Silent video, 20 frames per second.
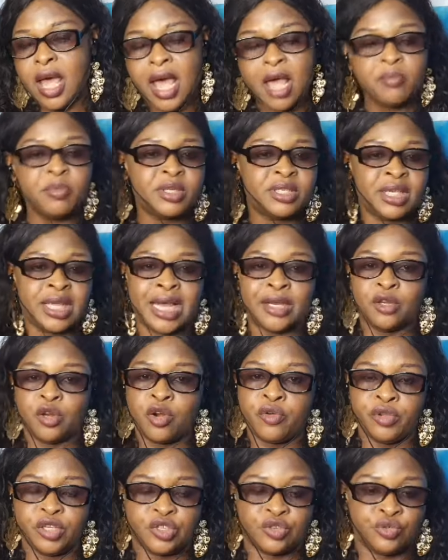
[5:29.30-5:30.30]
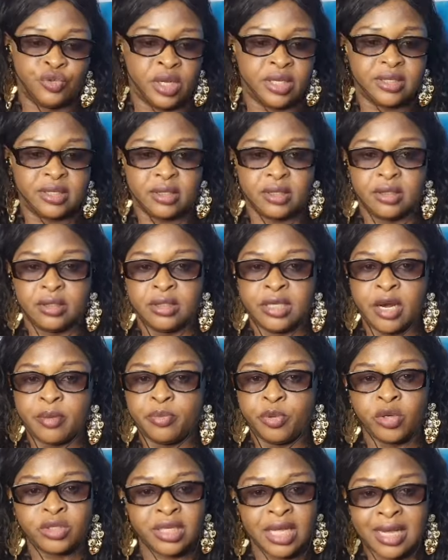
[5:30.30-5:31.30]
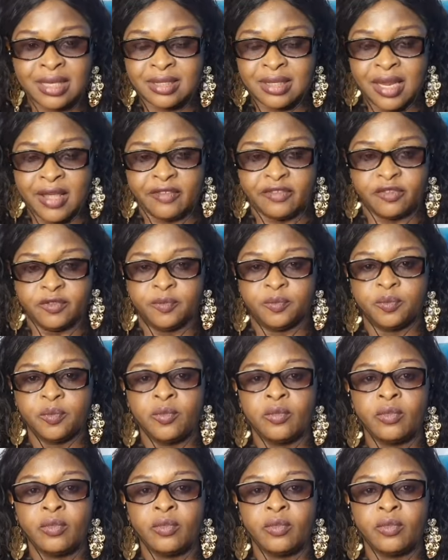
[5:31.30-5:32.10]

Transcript: NBC cannot restrict their broadcast level.